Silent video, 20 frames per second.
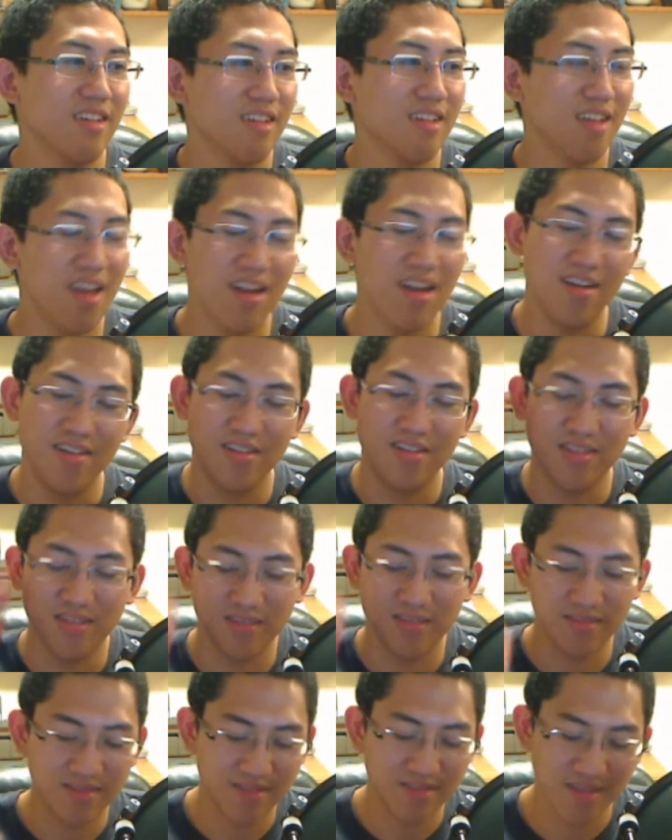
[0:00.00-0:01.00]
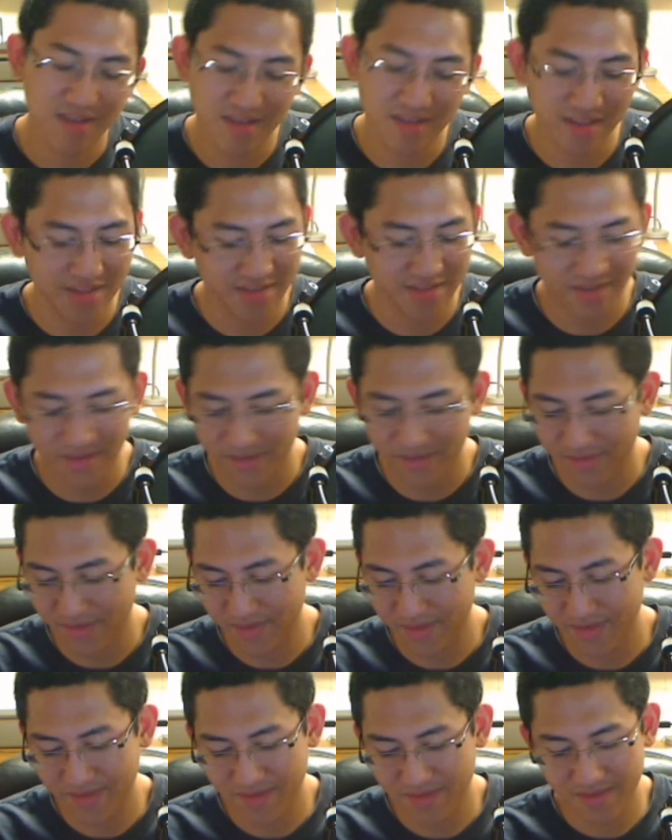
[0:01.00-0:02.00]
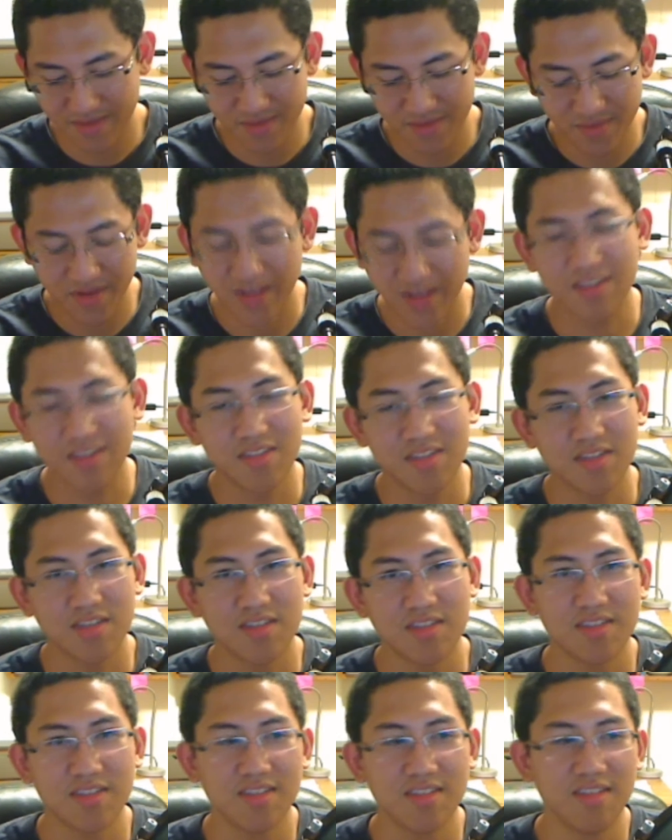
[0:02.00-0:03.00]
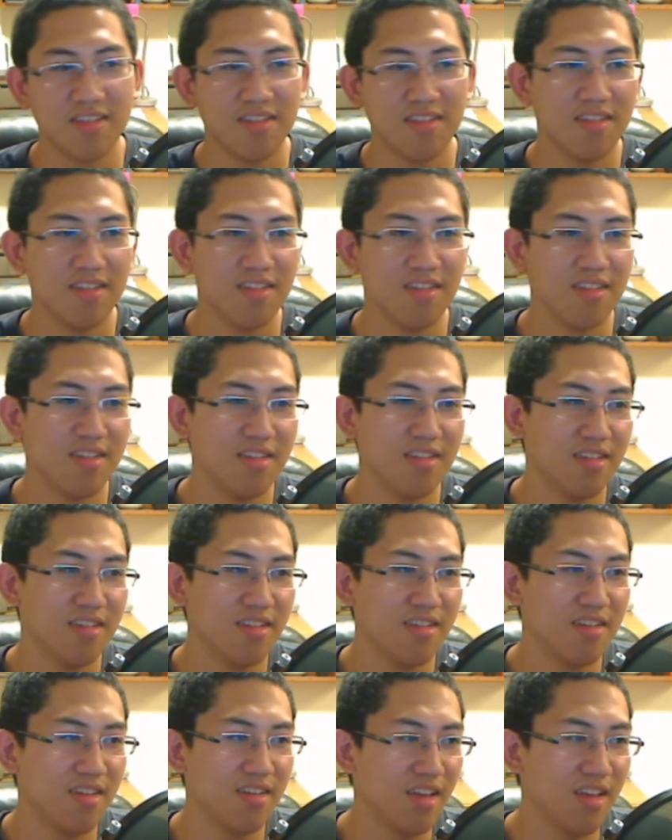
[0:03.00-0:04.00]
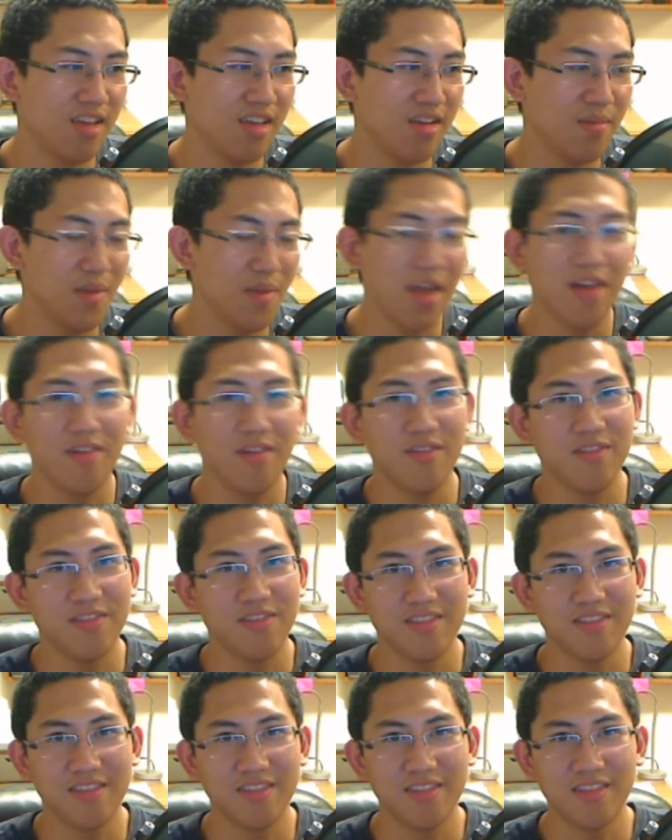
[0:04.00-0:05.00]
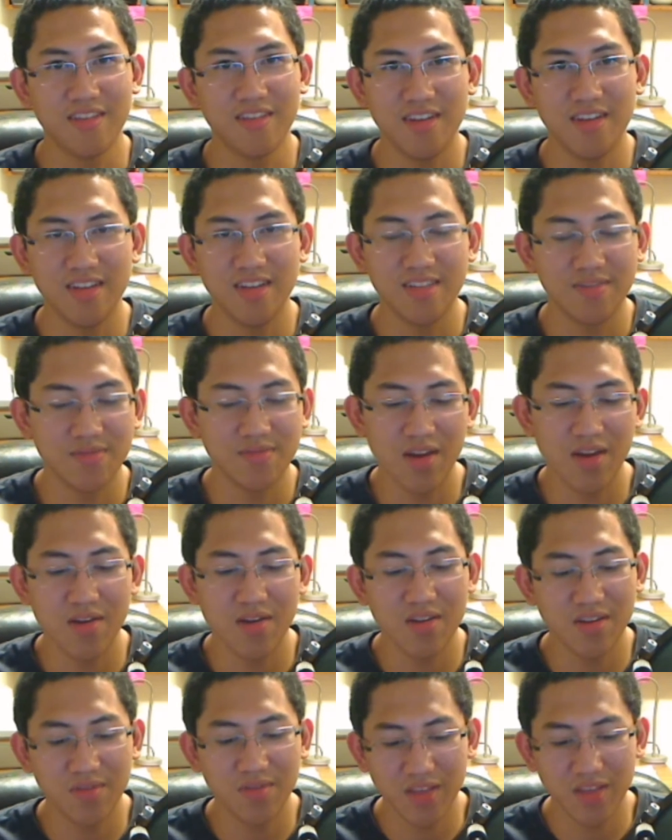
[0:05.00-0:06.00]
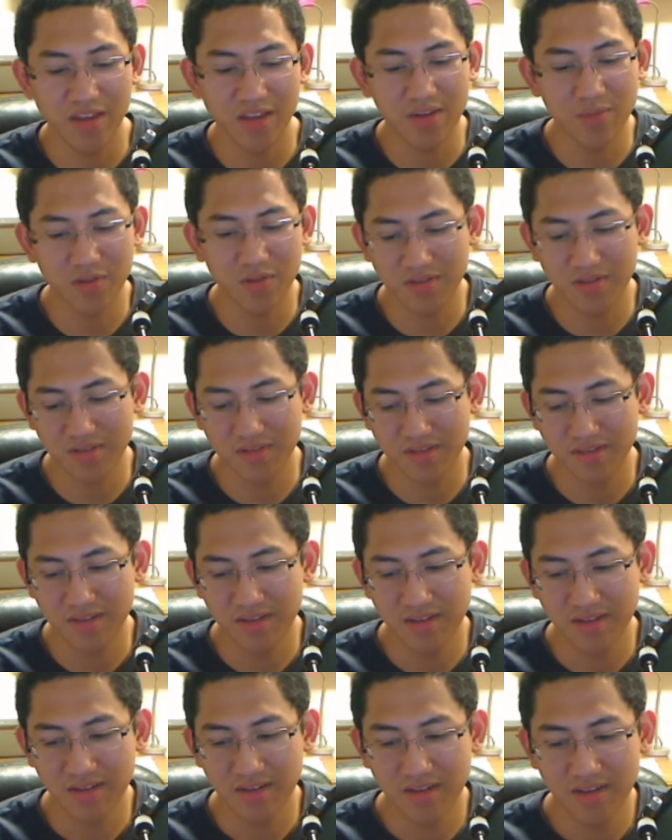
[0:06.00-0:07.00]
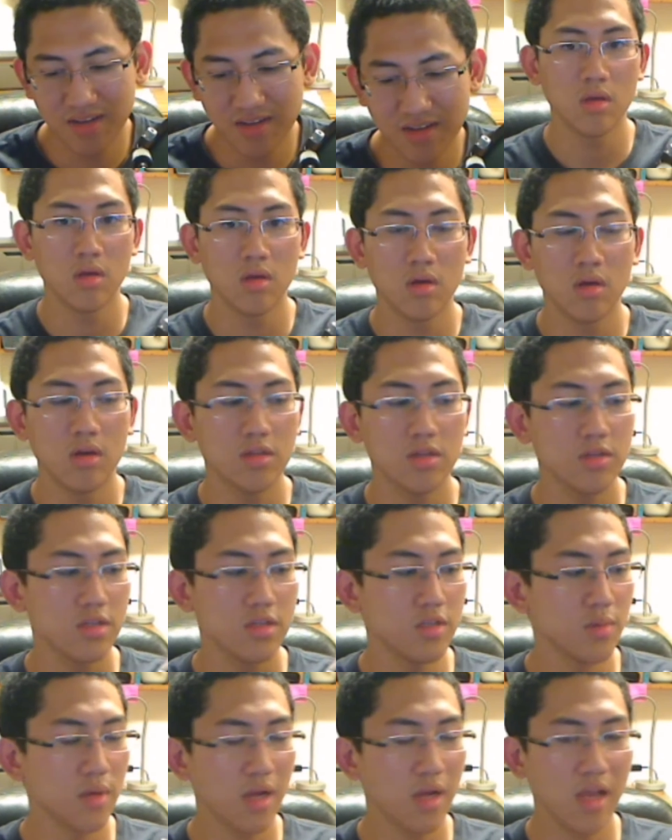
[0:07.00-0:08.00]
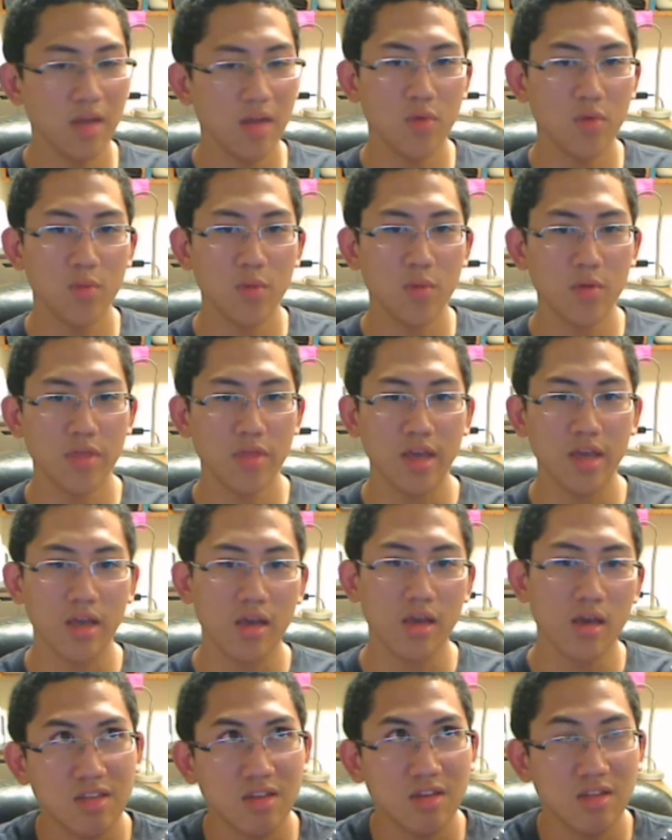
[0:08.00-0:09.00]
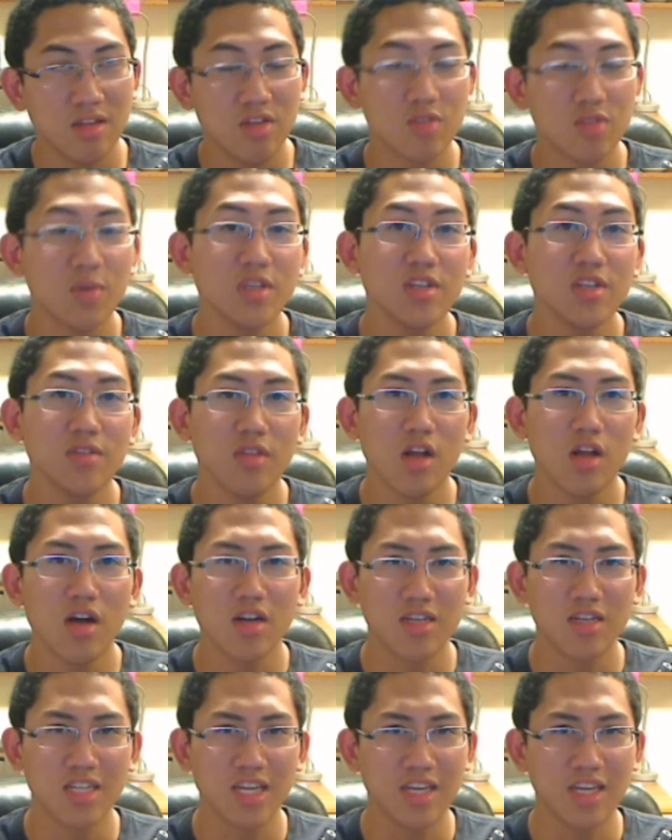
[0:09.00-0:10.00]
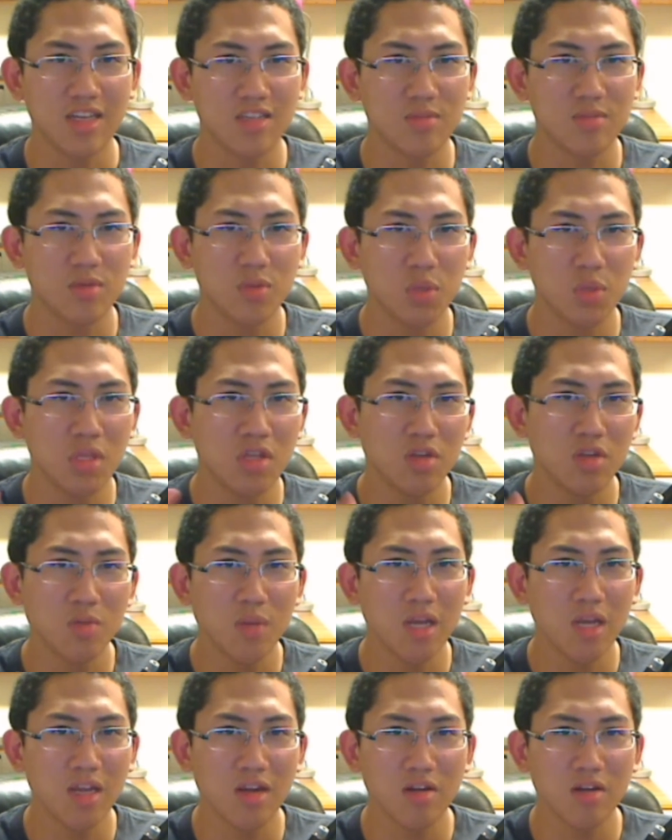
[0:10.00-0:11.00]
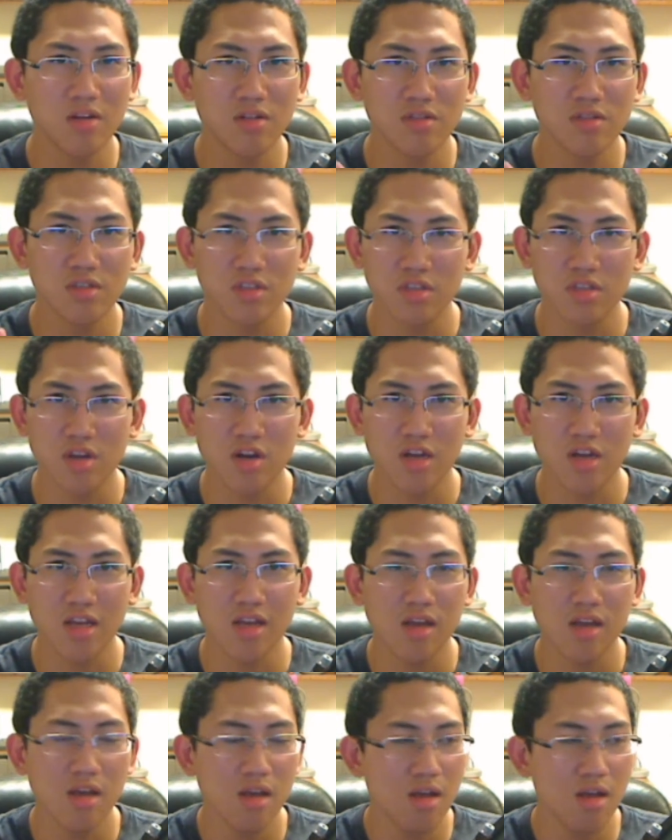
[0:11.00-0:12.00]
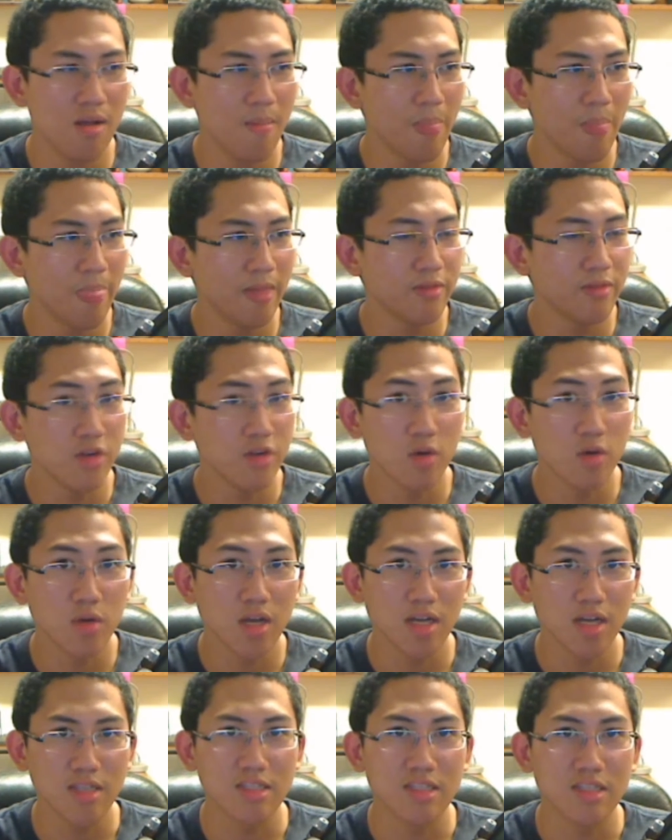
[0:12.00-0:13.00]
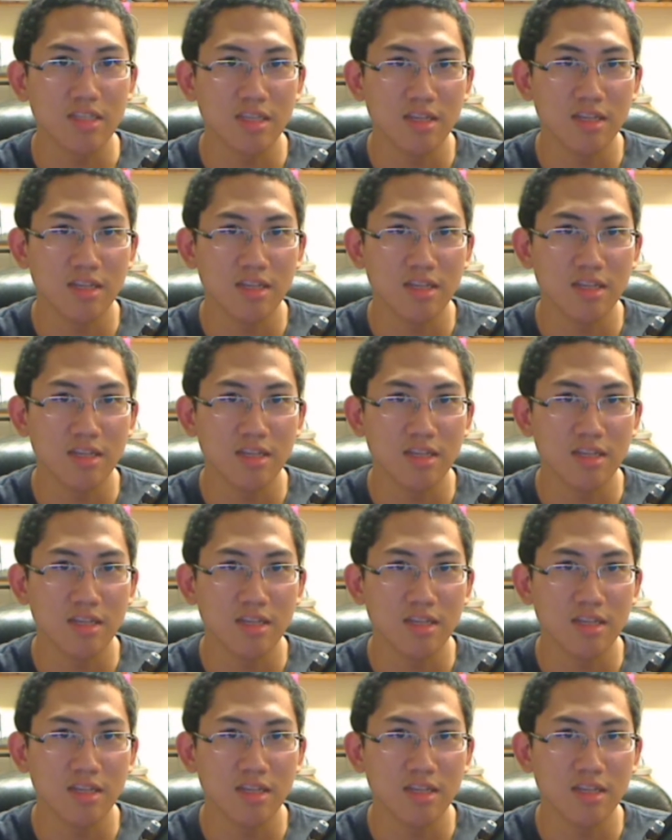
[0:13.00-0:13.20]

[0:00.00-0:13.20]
I don't know, all that stuff. It's ridiculous, and it matters. It's very relatable. Also, I just want to add one more thing. There's a bunch of long takes between the two main characters just talking. There's no cuts,